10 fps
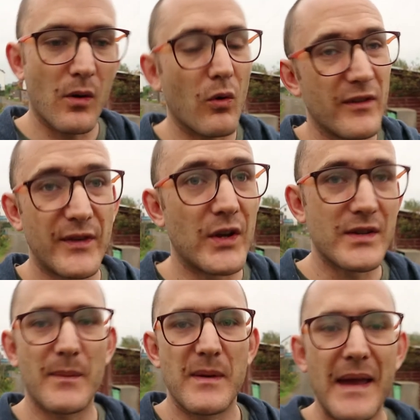all the
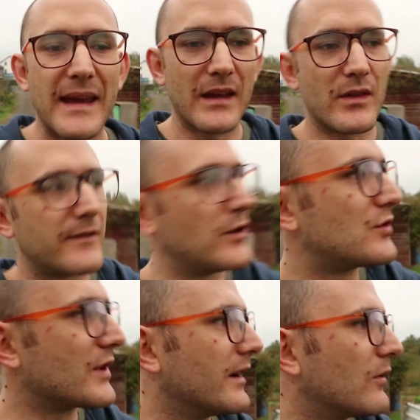videos I'll be making in the
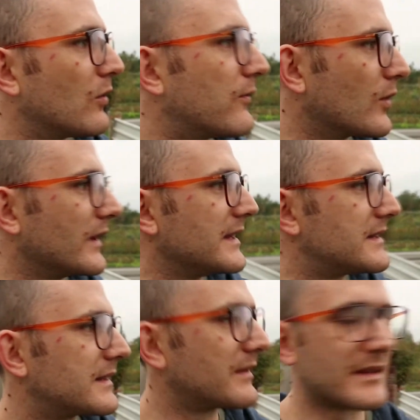future, or for at
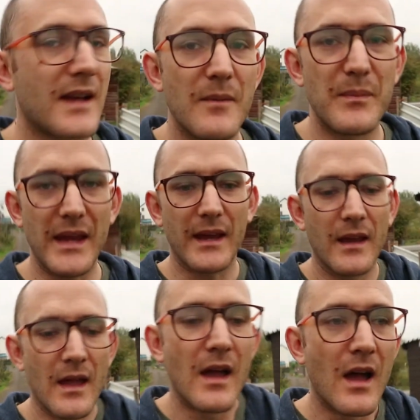least the time being,